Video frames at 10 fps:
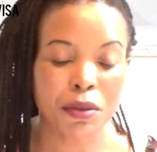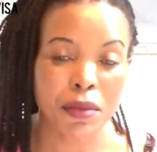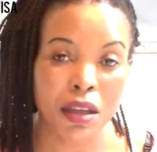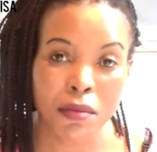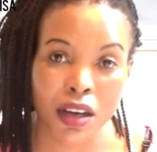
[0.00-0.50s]

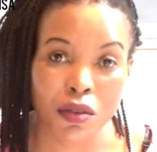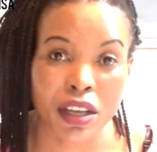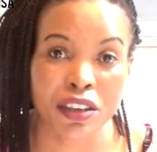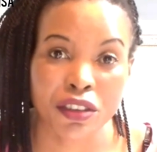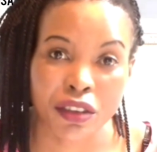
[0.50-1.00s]

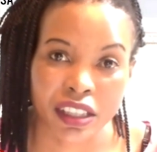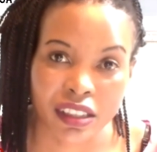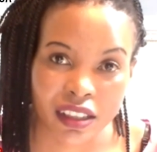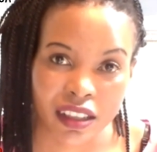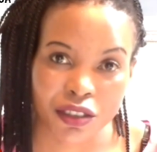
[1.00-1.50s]
Remember, when you
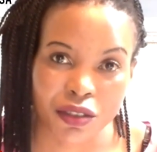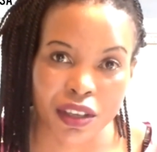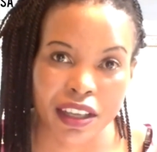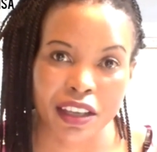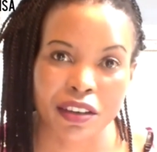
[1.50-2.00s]
enter the
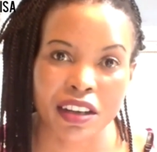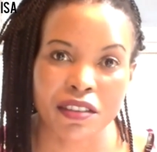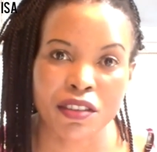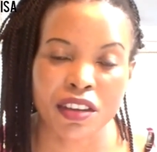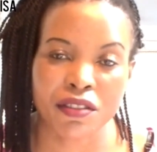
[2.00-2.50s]
UK on
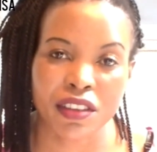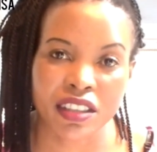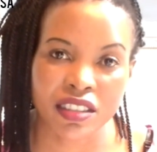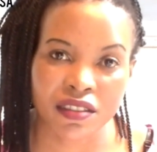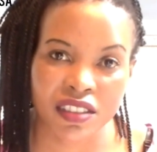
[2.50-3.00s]
a UK
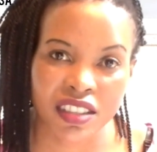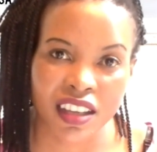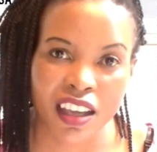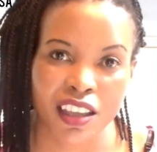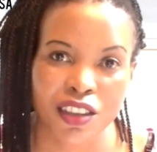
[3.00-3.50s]
fiancé
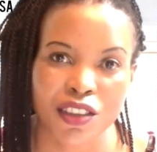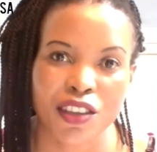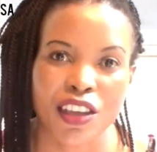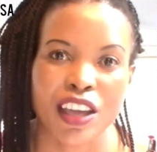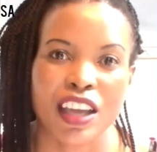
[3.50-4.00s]
visa,
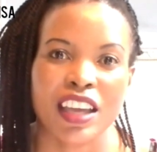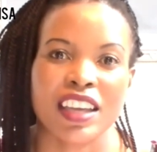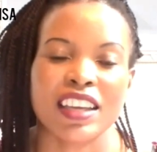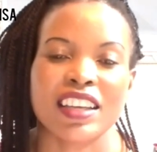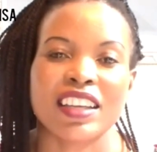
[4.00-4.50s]

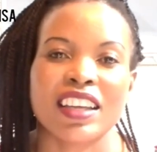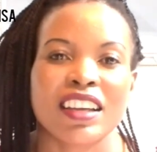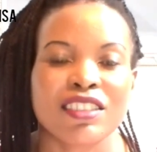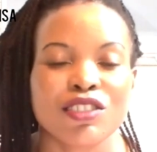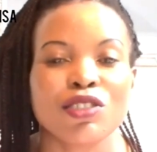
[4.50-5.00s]

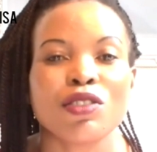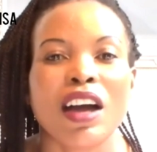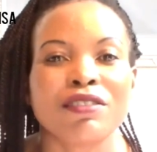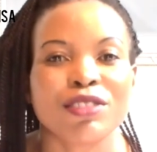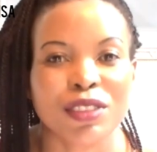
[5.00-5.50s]

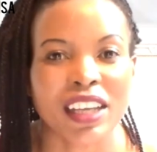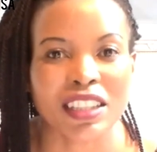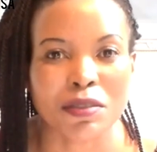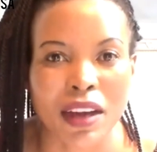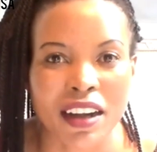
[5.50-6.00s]
you have to
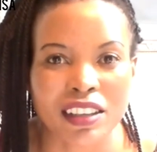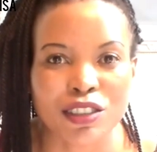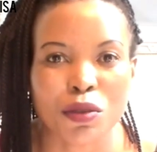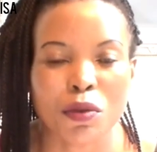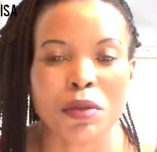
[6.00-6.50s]
get
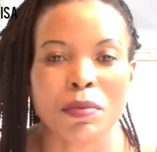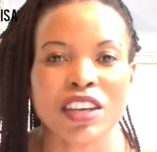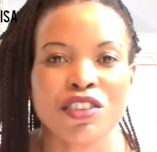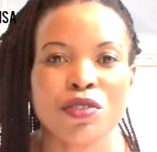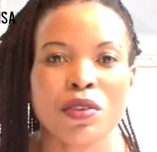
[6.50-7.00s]
married. So we
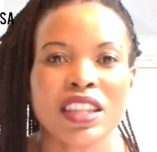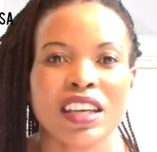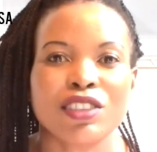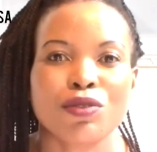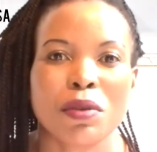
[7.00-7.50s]
made sure
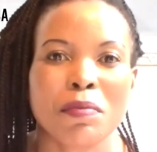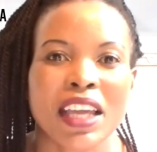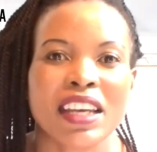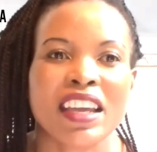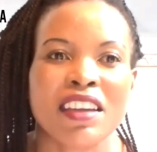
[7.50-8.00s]
that we
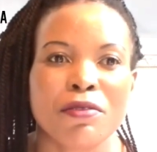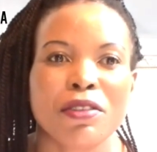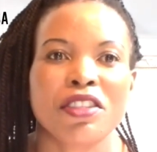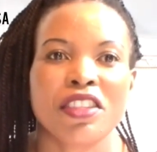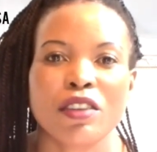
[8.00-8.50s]
made
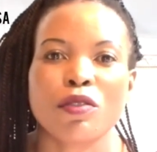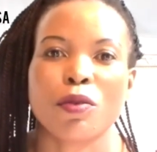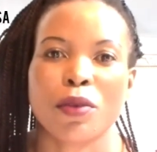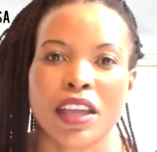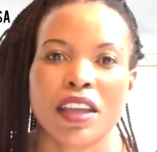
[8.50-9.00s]
everything
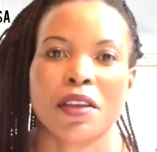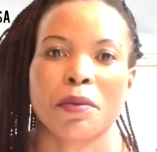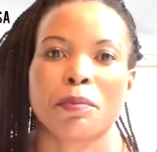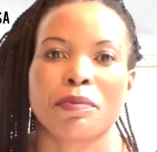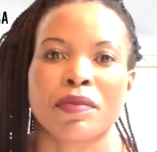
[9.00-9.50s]
quick.
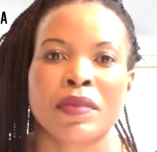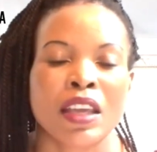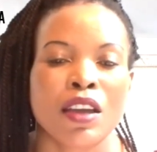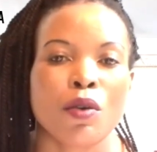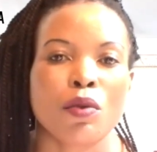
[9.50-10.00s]

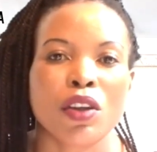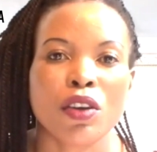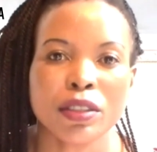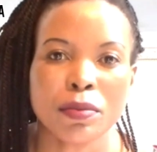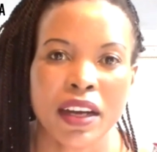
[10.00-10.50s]
We
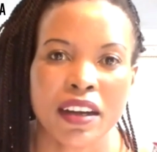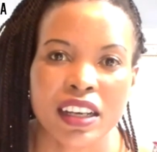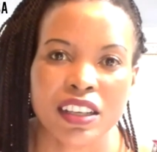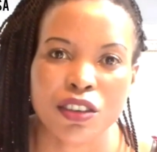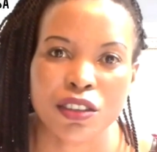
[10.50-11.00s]
got
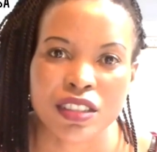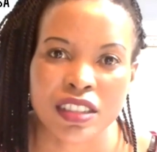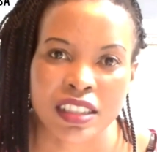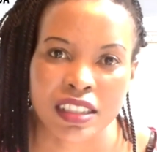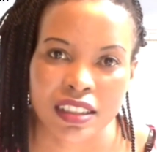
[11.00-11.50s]
married
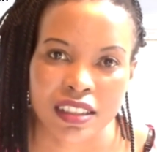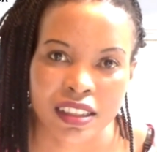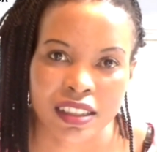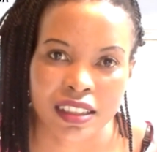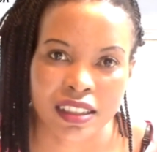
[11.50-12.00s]
on
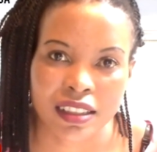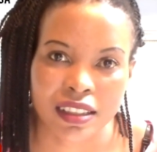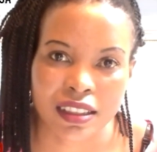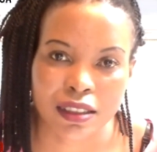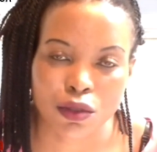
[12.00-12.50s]

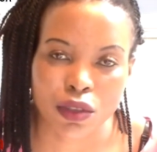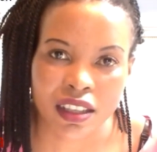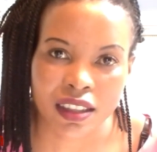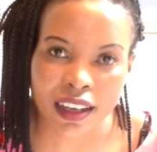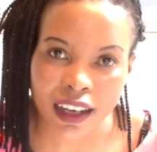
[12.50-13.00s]

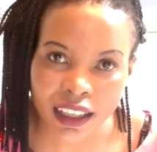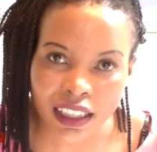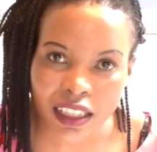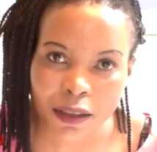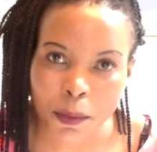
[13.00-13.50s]

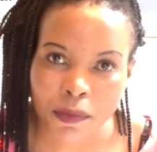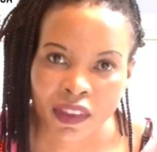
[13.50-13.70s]
23rd,